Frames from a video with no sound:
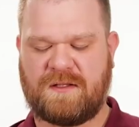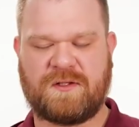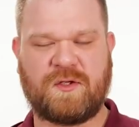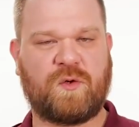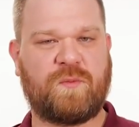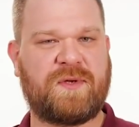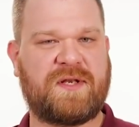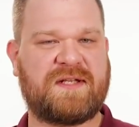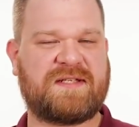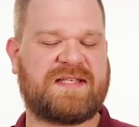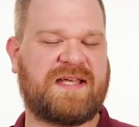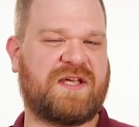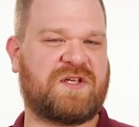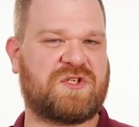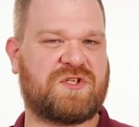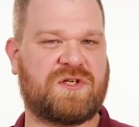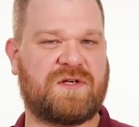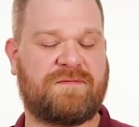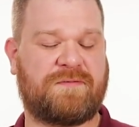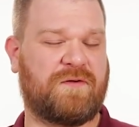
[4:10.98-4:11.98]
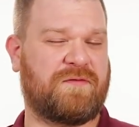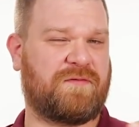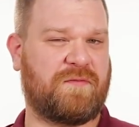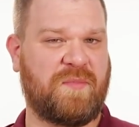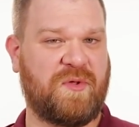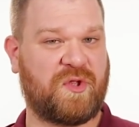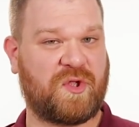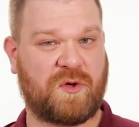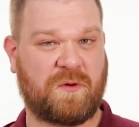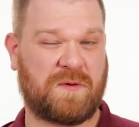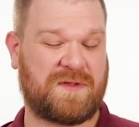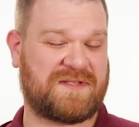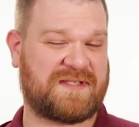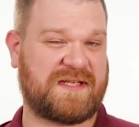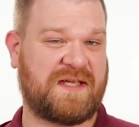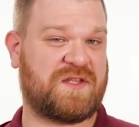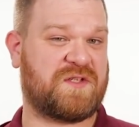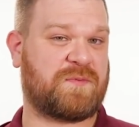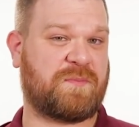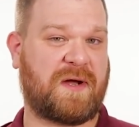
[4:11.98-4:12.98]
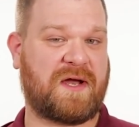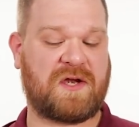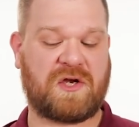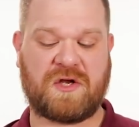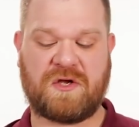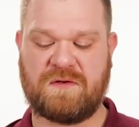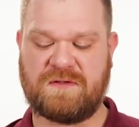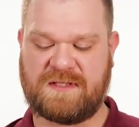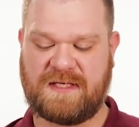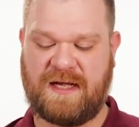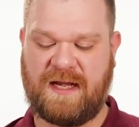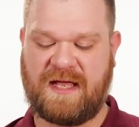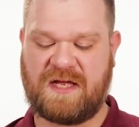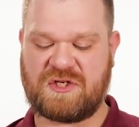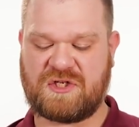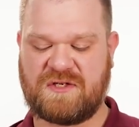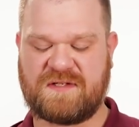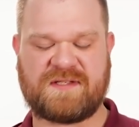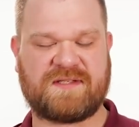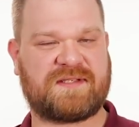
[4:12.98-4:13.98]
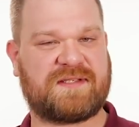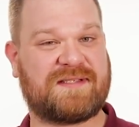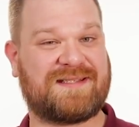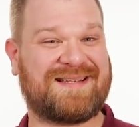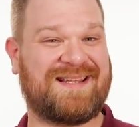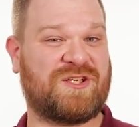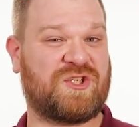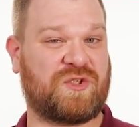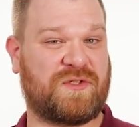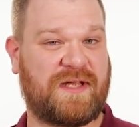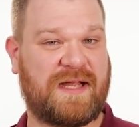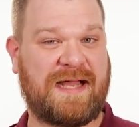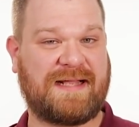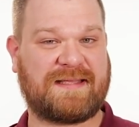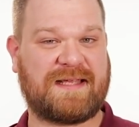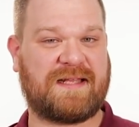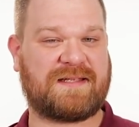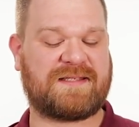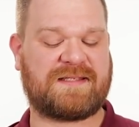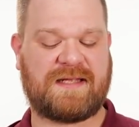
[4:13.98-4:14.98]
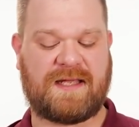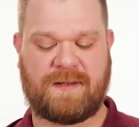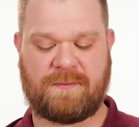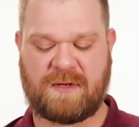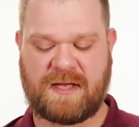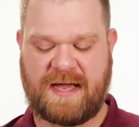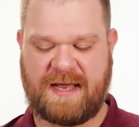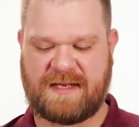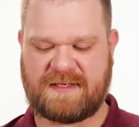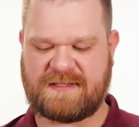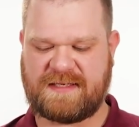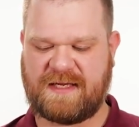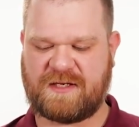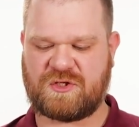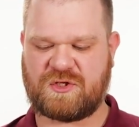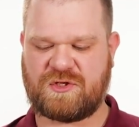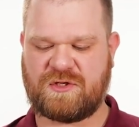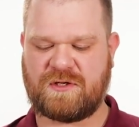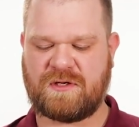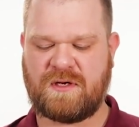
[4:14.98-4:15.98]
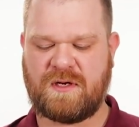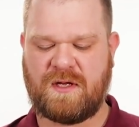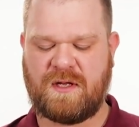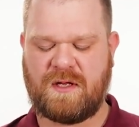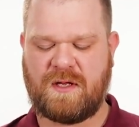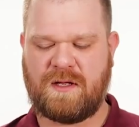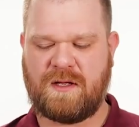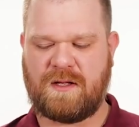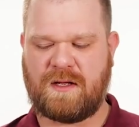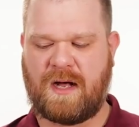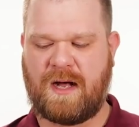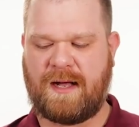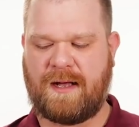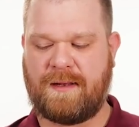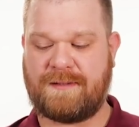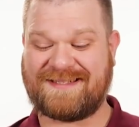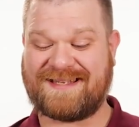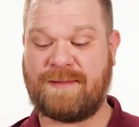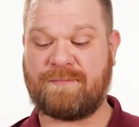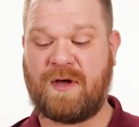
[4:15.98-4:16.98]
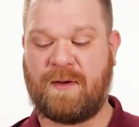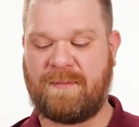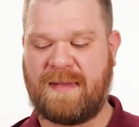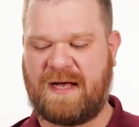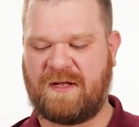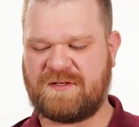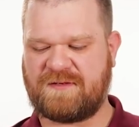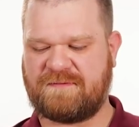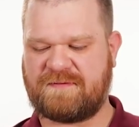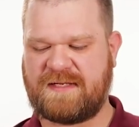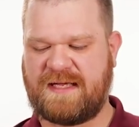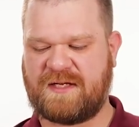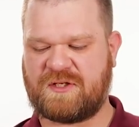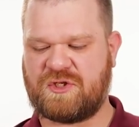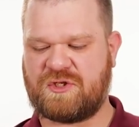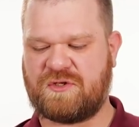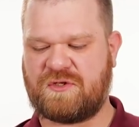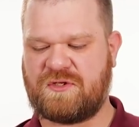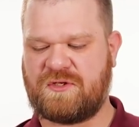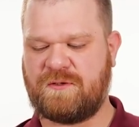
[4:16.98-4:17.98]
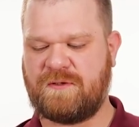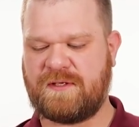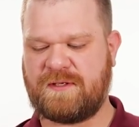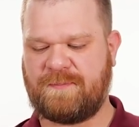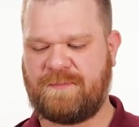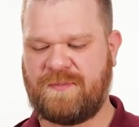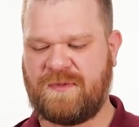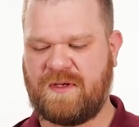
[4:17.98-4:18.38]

little bit of texture. If you're familiar with, say, the Spyderco Tenacious, it's essentially got that same kind of texture, uh, same amount of texture to it.